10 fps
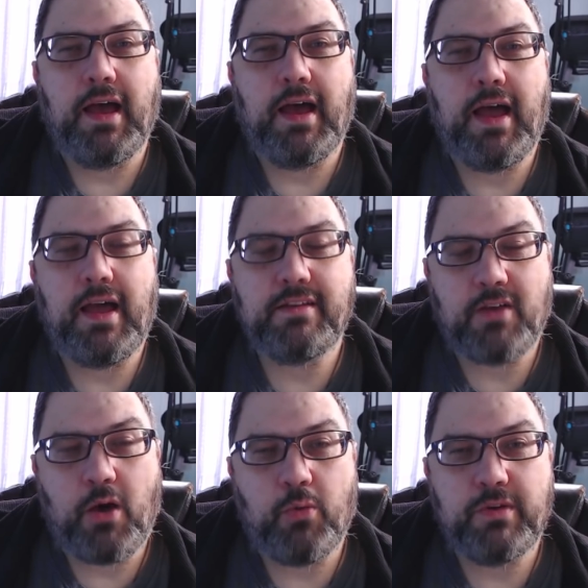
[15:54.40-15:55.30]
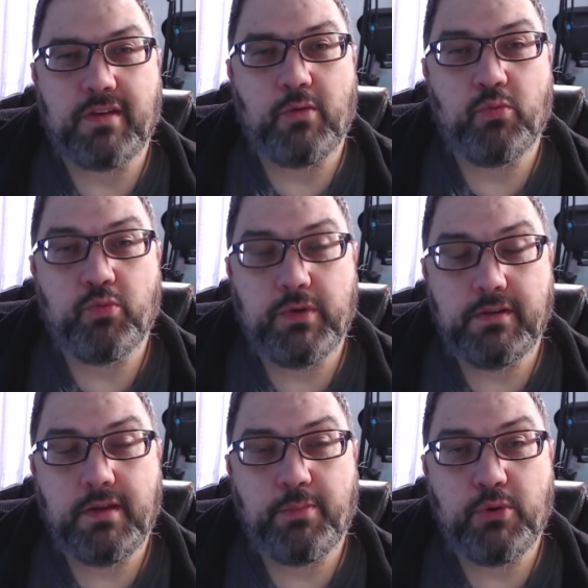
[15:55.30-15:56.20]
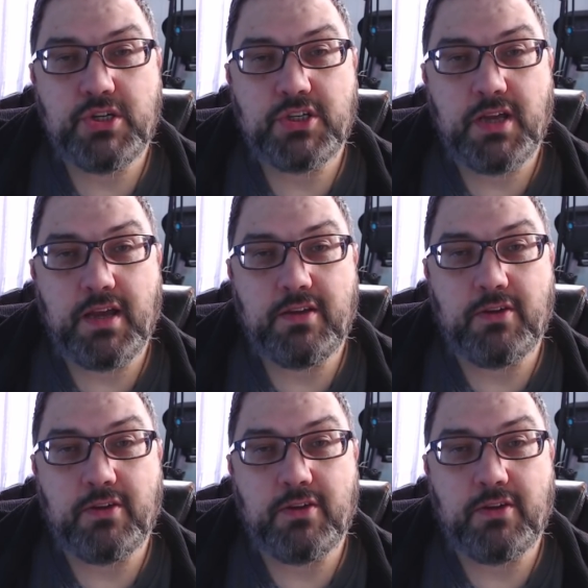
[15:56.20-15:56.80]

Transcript: As always, I really appreciate